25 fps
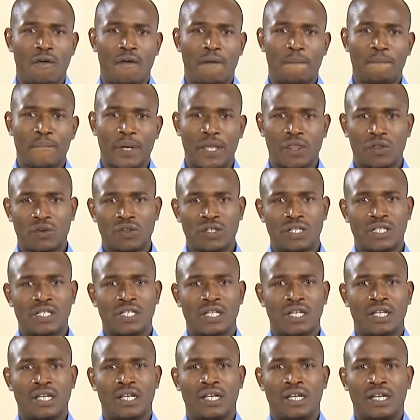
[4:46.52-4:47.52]
methods
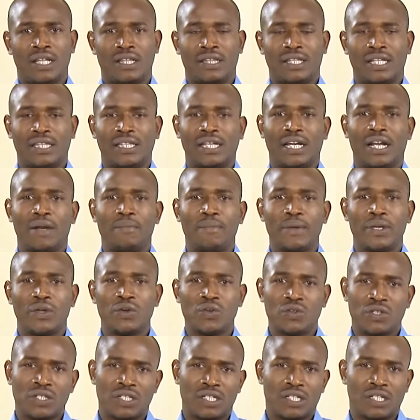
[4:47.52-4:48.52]
that can be
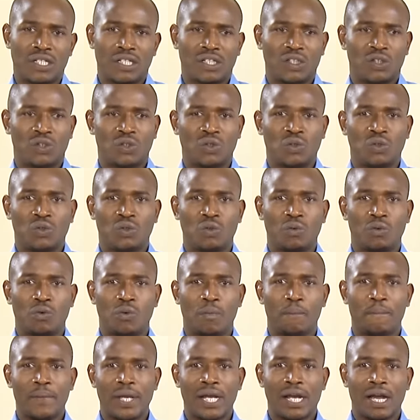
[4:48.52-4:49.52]
used to
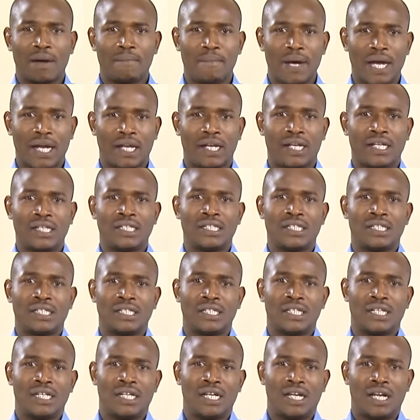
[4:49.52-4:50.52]
make a magnet
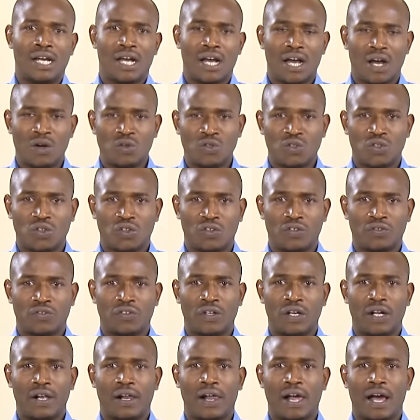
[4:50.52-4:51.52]
out of
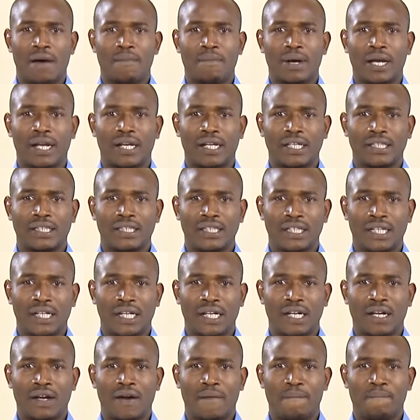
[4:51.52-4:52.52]
a magnetic
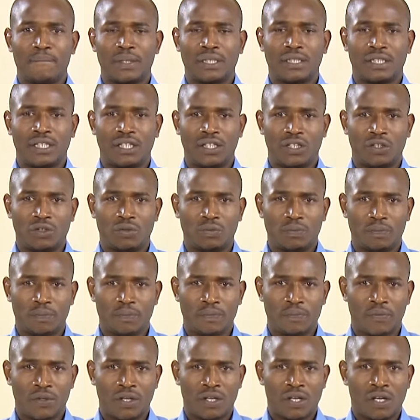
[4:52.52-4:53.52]
material.
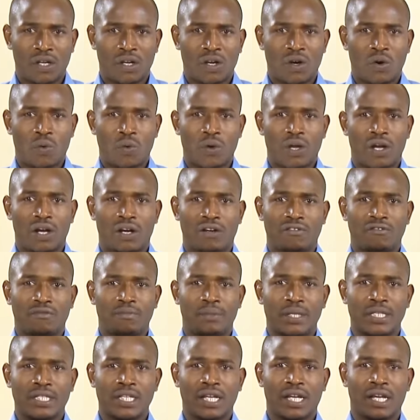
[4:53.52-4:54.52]
We have
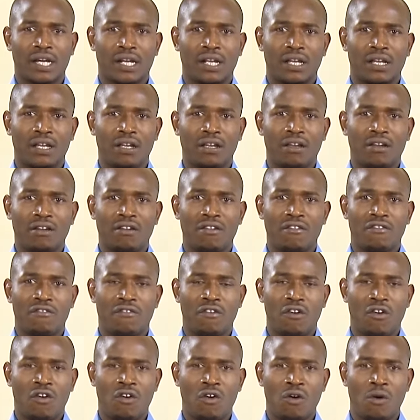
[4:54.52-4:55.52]
basically
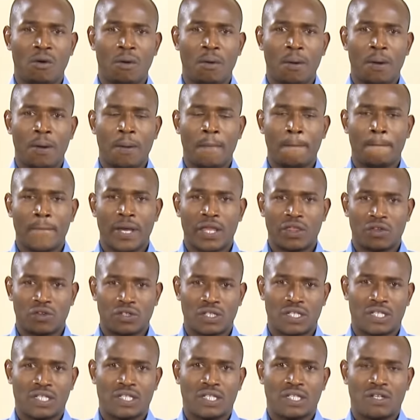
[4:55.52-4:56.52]
four
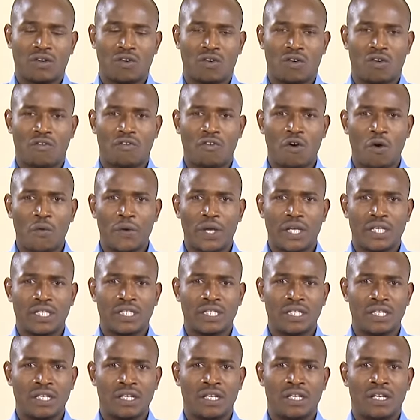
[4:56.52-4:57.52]
methods or four
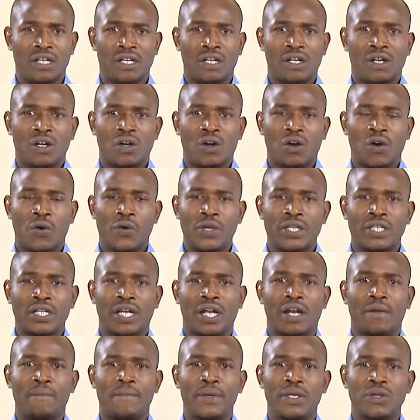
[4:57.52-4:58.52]
ways which
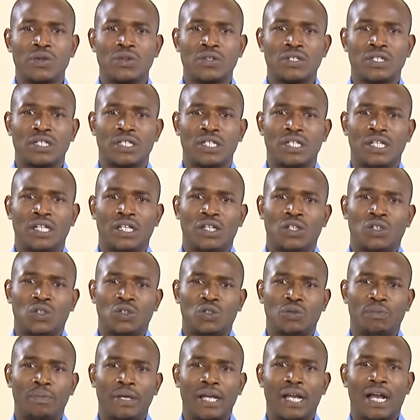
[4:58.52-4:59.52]
can be used
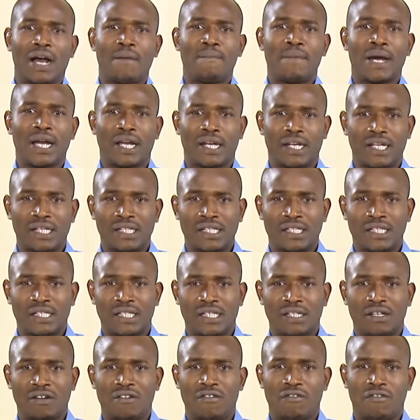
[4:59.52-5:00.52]
to make a magnet
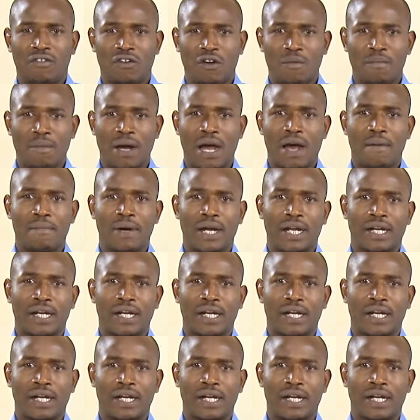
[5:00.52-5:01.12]
from a